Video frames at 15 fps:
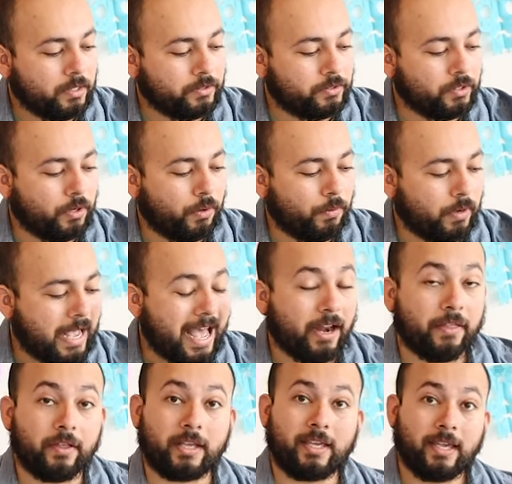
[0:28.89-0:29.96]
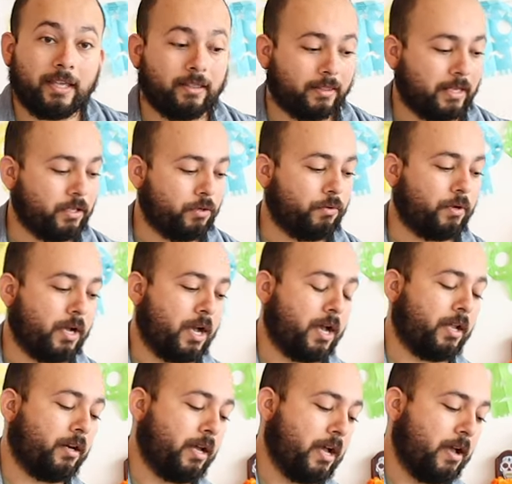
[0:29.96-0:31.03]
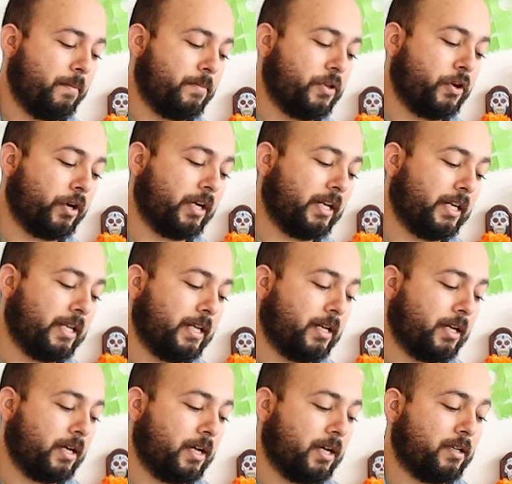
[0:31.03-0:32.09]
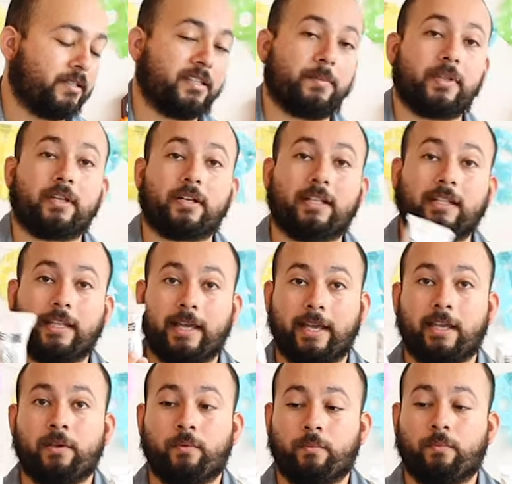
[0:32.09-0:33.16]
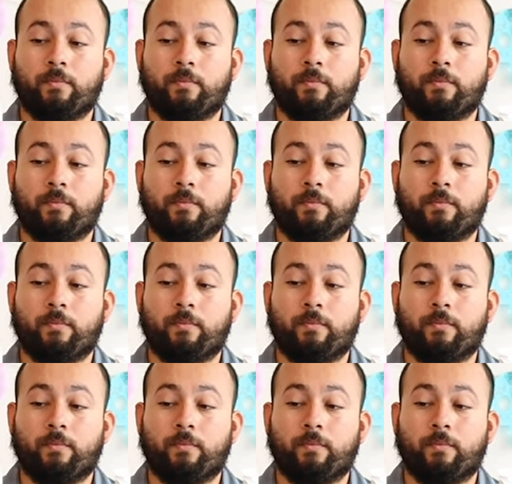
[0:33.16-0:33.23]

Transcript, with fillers: So out of the kit that you got, um, you're gonna need uh, some of the clay.